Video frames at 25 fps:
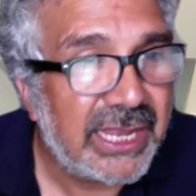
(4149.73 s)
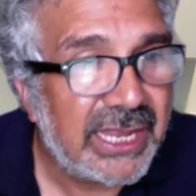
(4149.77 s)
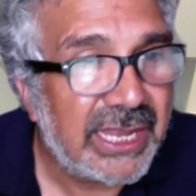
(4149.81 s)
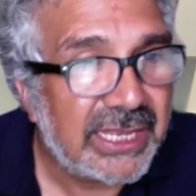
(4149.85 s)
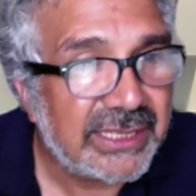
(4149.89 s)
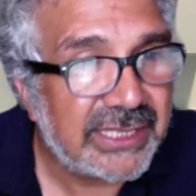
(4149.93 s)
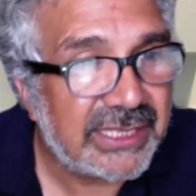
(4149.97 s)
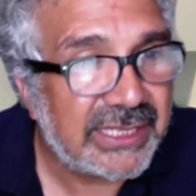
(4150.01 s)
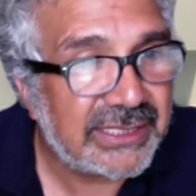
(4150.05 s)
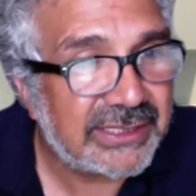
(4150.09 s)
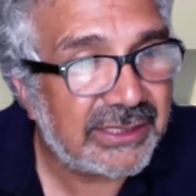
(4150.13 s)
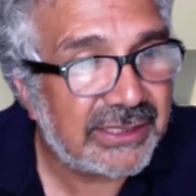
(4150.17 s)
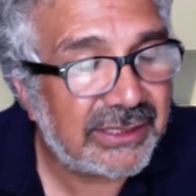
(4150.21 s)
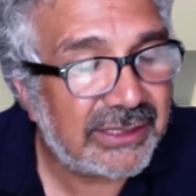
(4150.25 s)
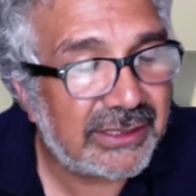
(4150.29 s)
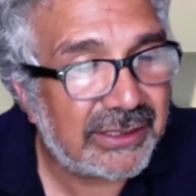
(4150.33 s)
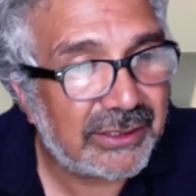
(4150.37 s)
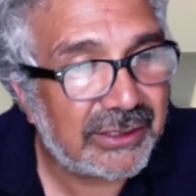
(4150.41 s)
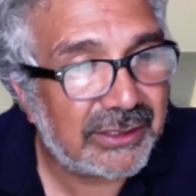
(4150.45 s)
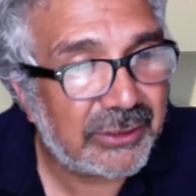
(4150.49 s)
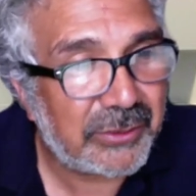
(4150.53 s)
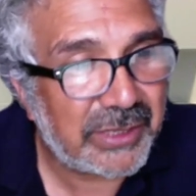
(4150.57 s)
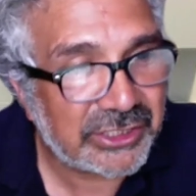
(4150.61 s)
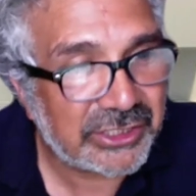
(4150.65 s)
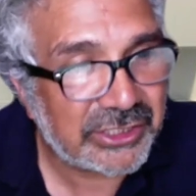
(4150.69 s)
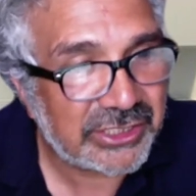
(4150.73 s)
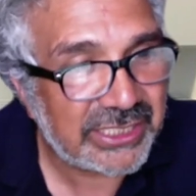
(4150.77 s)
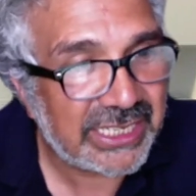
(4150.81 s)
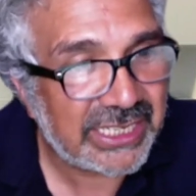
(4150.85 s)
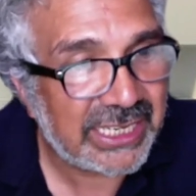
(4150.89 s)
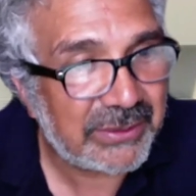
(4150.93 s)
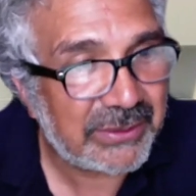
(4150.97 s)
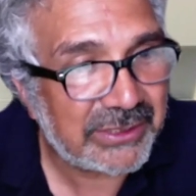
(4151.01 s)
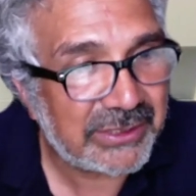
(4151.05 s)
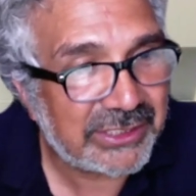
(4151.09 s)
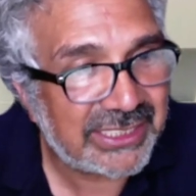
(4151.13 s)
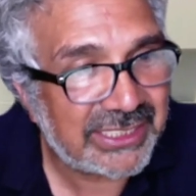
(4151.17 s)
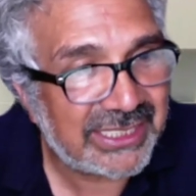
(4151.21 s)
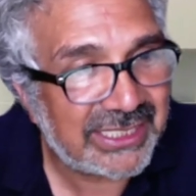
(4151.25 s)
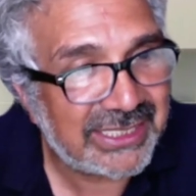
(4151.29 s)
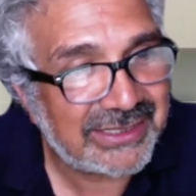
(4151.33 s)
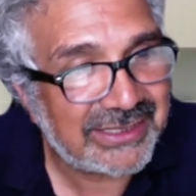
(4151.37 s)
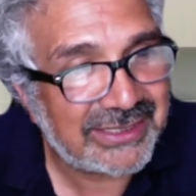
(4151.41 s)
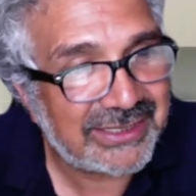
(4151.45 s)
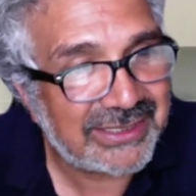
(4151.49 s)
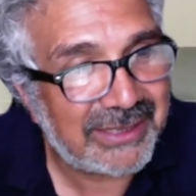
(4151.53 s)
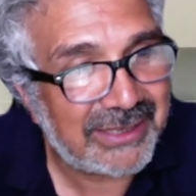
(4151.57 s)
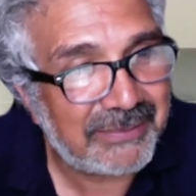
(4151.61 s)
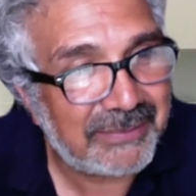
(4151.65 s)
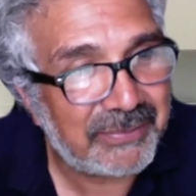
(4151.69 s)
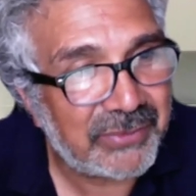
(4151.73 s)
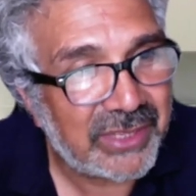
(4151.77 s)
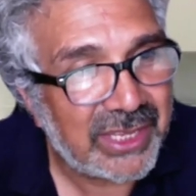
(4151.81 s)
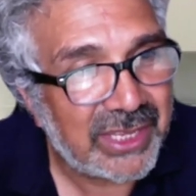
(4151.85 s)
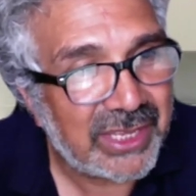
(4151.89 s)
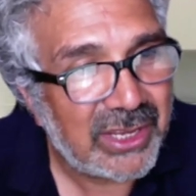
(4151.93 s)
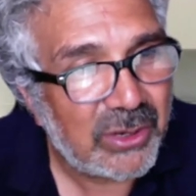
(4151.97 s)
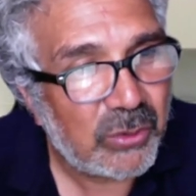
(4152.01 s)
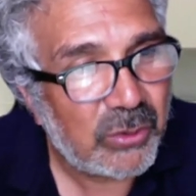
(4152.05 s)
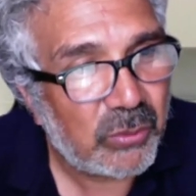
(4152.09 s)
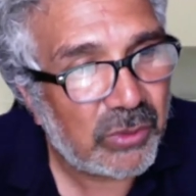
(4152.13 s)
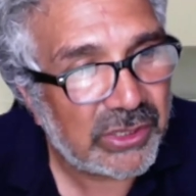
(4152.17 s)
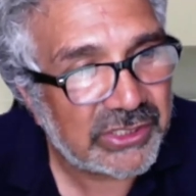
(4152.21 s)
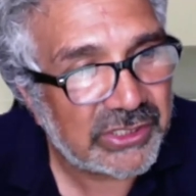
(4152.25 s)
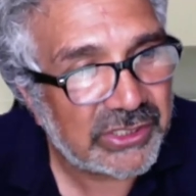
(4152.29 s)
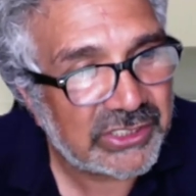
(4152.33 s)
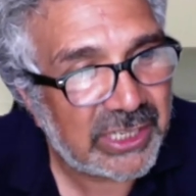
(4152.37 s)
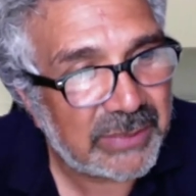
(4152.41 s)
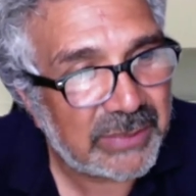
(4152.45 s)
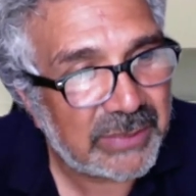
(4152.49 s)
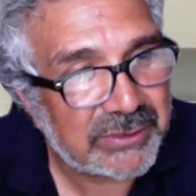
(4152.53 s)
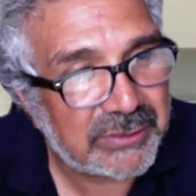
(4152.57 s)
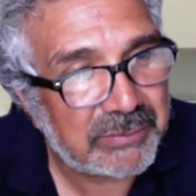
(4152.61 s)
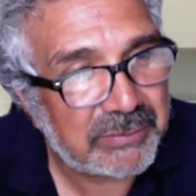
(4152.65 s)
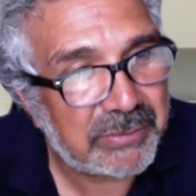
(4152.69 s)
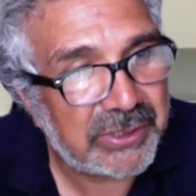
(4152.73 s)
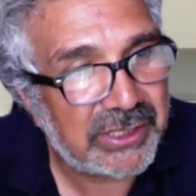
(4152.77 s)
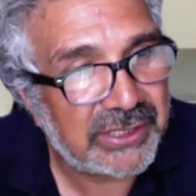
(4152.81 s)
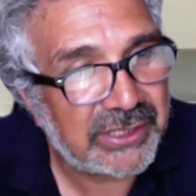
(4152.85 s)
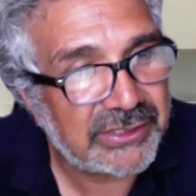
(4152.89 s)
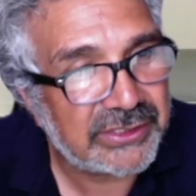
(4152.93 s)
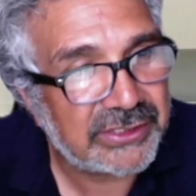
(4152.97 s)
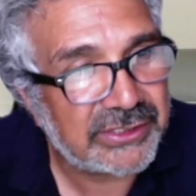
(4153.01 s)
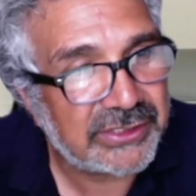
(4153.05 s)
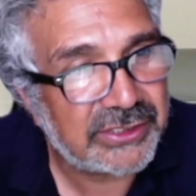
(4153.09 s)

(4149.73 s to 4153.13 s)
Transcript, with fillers: There's a question here which says, um, what types of plants